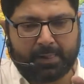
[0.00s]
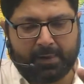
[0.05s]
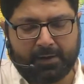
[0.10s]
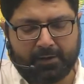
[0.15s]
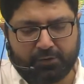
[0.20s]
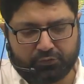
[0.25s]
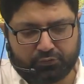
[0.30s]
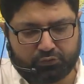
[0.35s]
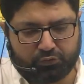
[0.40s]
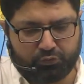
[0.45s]

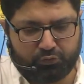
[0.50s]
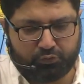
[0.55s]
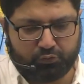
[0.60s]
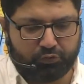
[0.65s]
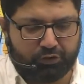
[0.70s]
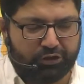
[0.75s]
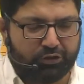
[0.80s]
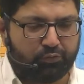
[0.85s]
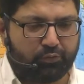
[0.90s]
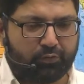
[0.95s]
So you need
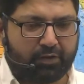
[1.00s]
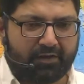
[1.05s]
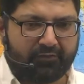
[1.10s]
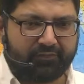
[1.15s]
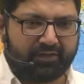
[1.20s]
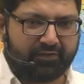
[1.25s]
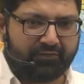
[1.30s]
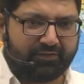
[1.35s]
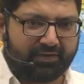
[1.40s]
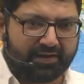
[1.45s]
to have the
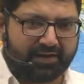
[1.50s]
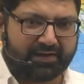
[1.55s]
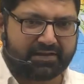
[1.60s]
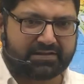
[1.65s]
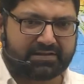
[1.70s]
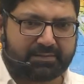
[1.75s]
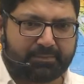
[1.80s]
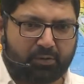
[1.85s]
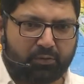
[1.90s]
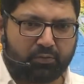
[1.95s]
awareness
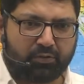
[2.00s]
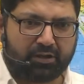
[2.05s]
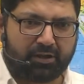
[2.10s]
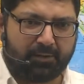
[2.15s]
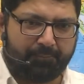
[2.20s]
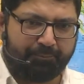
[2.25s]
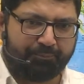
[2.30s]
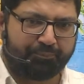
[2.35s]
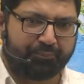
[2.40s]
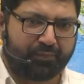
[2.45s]
about the
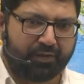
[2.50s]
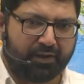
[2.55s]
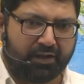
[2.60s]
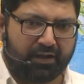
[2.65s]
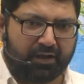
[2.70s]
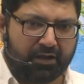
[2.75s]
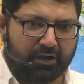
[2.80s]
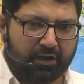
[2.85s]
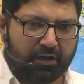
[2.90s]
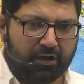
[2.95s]

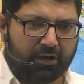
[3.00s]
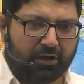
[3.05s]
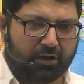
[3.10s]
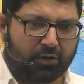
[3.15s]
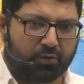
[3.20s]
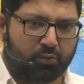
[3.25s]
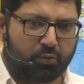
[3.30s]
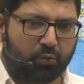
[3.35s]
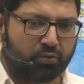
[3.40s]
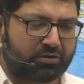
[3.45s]

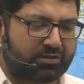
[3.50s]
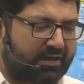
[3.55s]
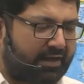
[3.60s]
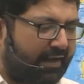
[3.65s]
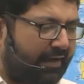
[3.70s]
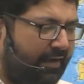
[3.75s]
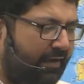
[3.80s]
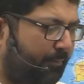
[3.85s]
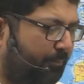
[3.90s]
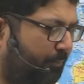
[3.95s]
coastline
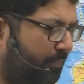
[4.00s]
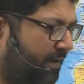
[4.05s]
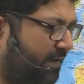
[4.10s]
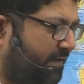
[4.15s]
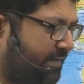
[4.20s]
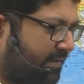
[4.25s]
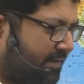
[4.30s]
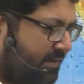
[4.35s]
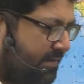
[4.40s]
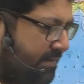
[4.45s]
places.